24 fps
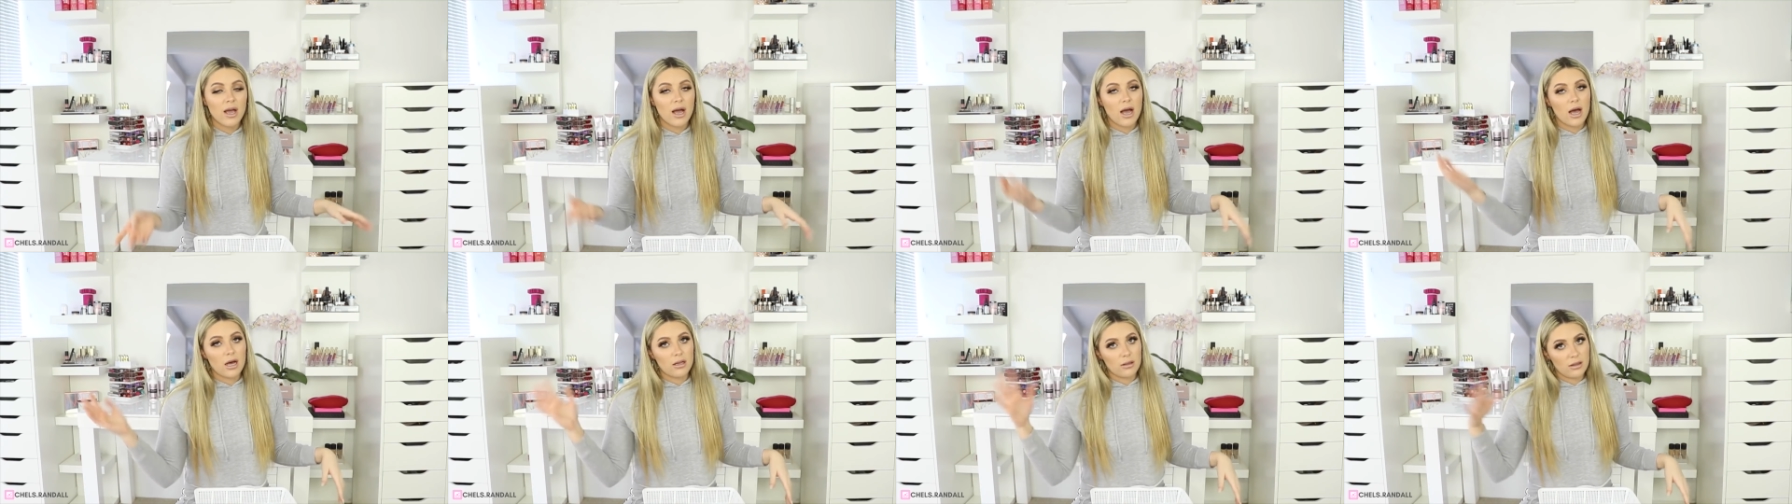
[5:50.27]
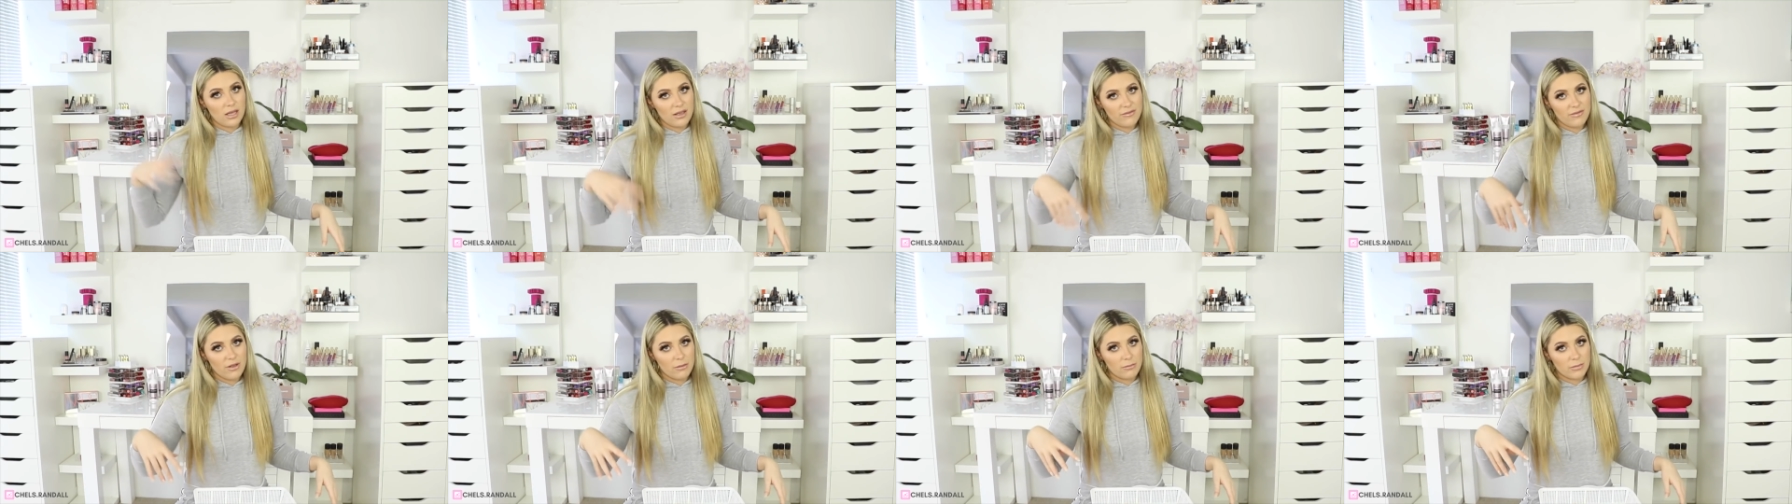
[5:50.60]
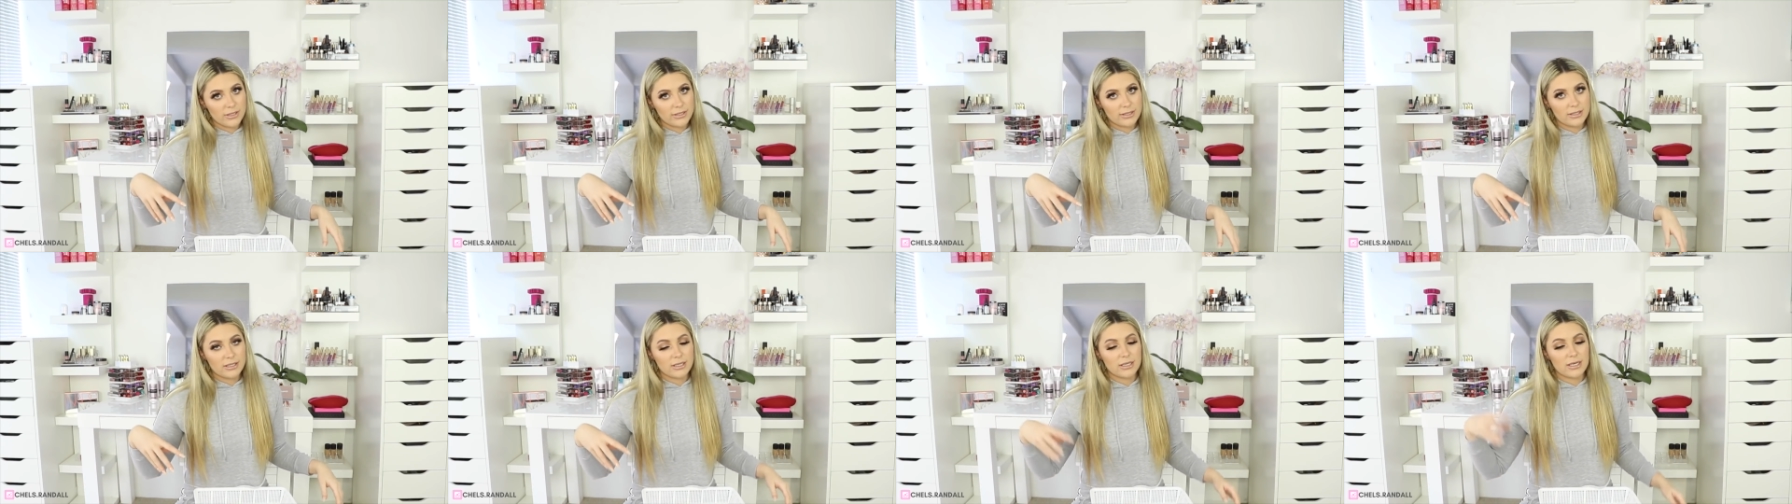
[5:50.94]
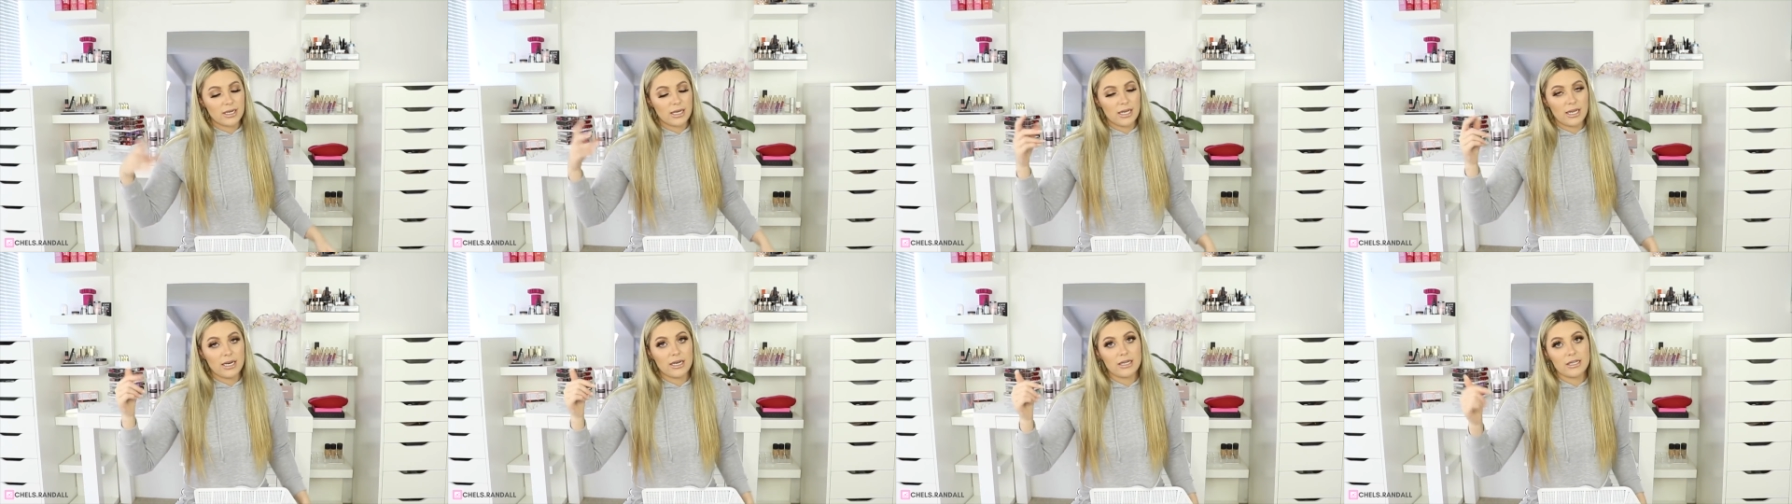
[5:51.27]
I'll leave them
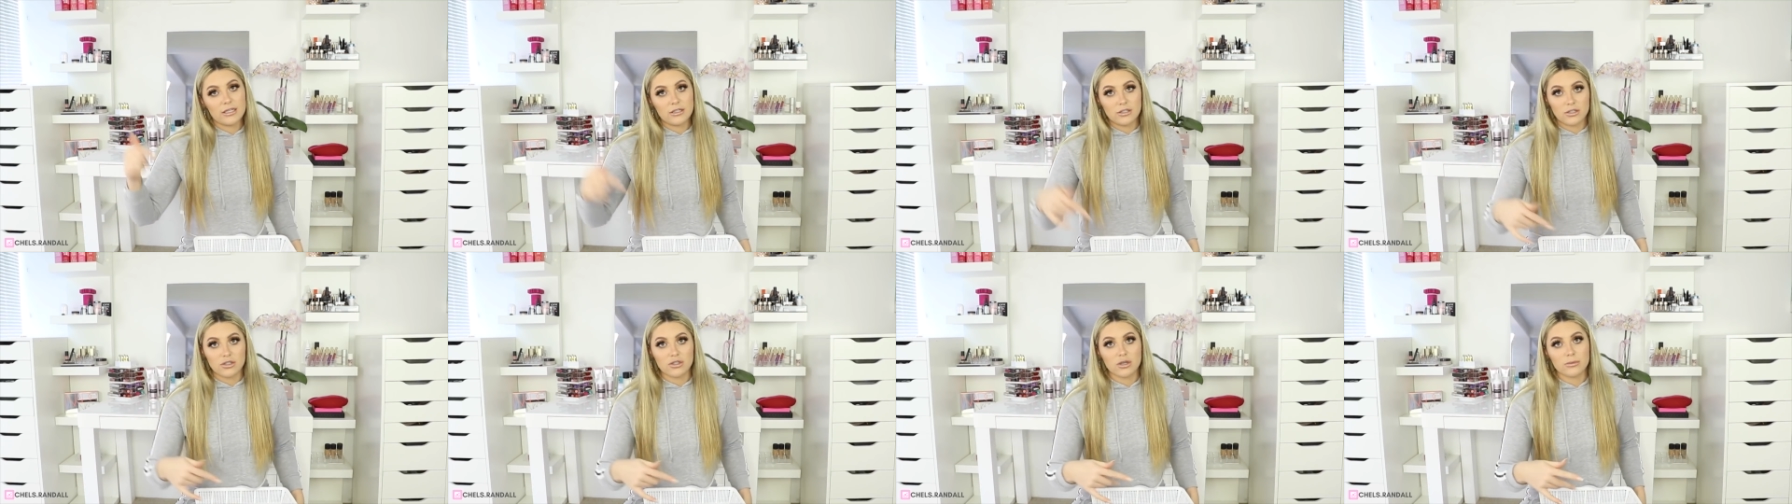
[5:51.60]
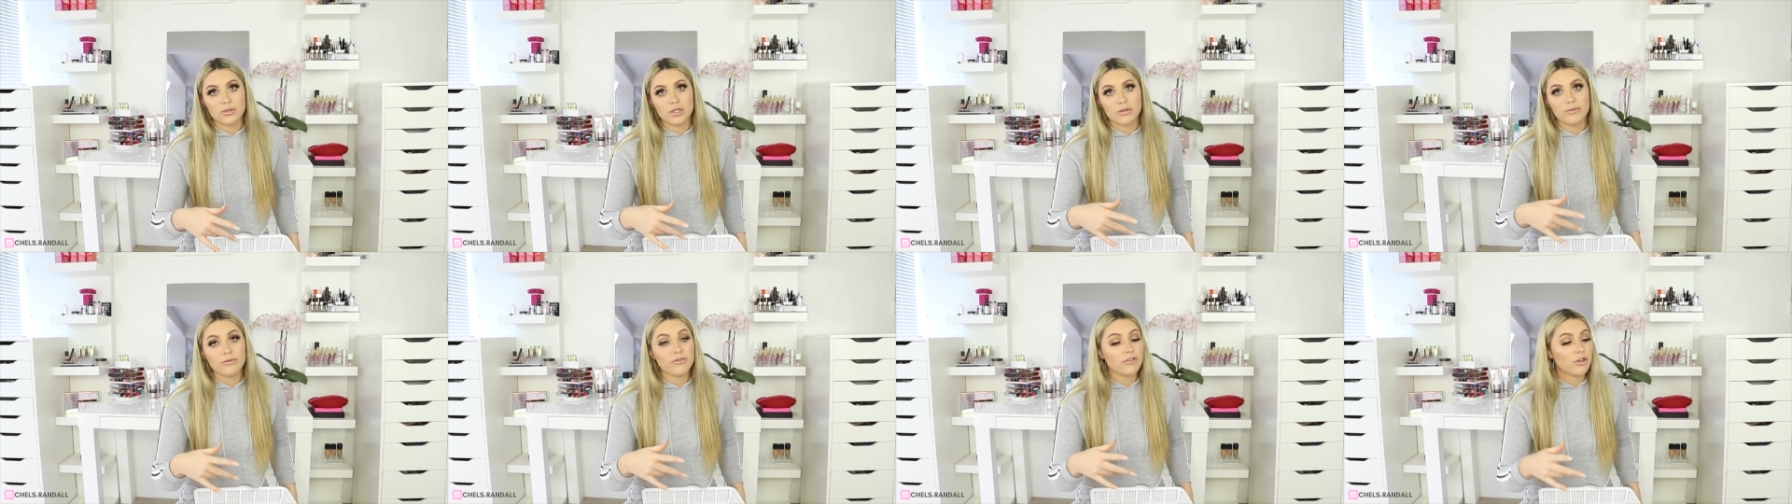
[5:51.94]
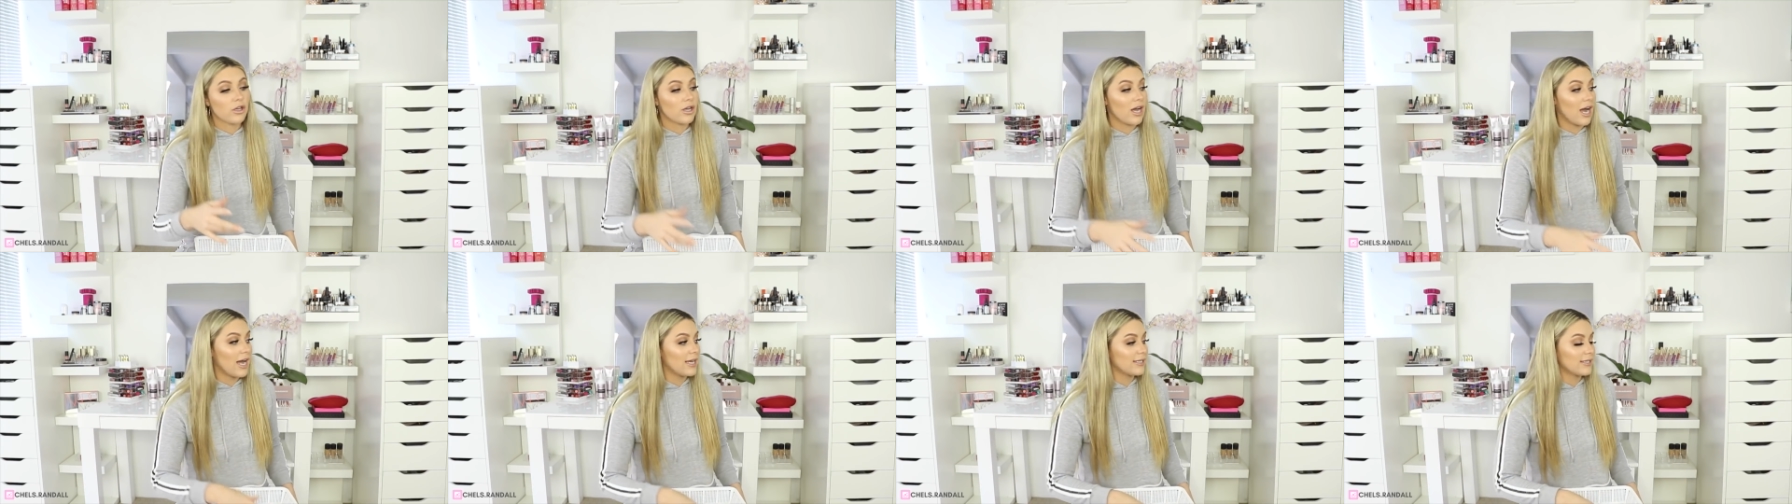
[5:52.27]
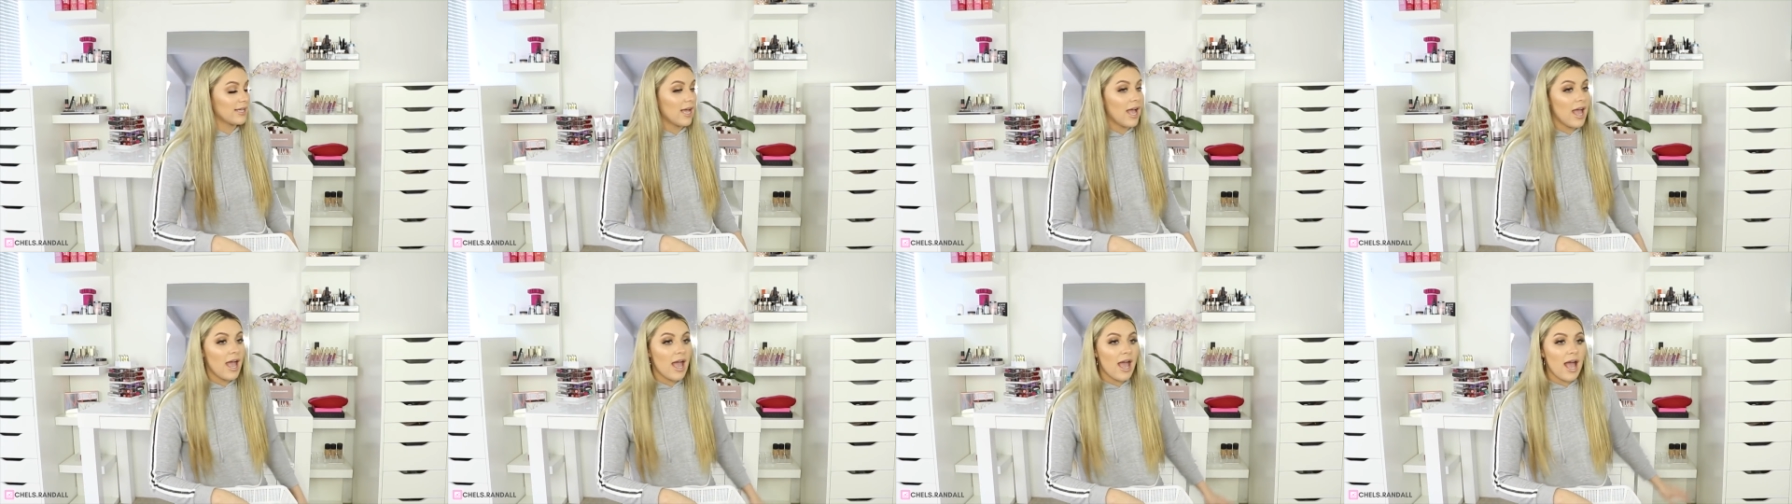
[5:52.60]
listed in the description for you guys.